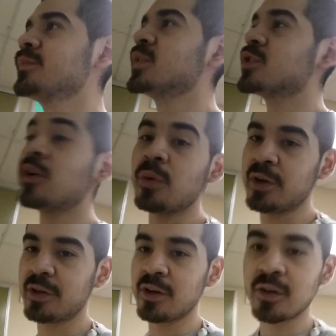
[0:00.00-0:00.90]
still work,
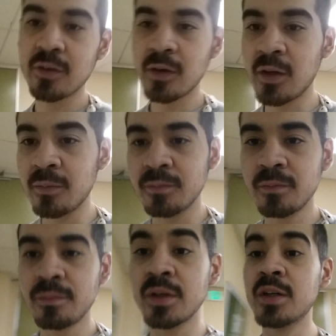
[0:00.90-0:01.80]
you know. Um
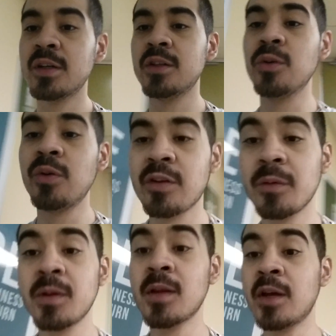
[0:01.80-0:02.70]
but doing
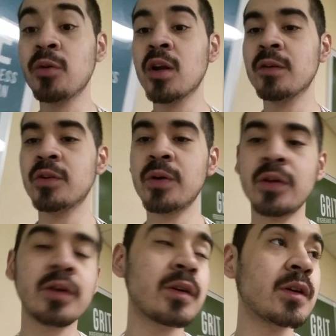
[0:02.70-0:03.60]
something that you love doing, you
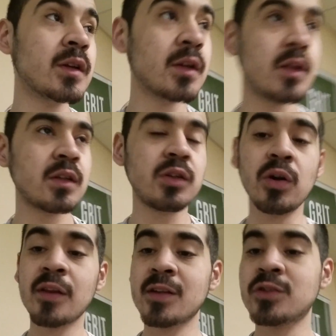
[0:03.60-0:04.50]
know. Don't
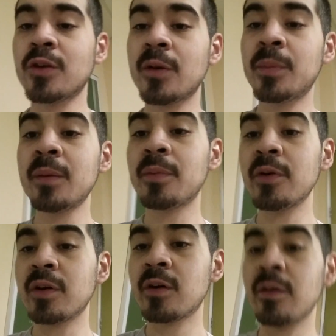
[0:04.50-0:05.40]
listen to other people,
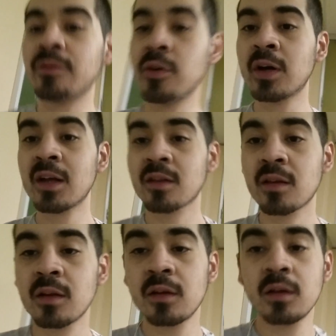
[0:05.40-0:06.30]
you know. If you guys
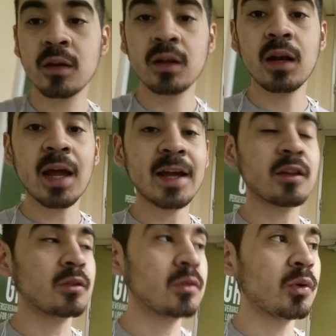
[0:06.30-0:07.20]
like
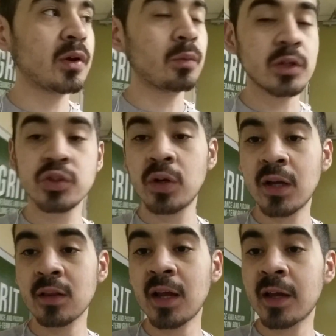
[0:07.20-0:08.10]
doing what you
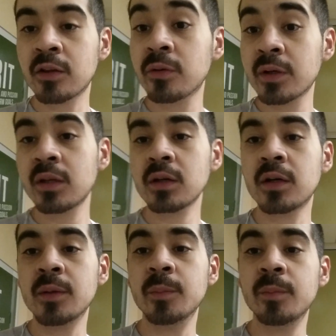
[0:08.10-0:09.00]
guys like doing,
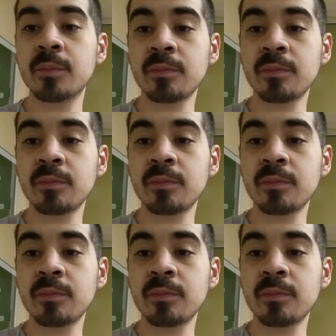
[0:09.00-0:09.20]
um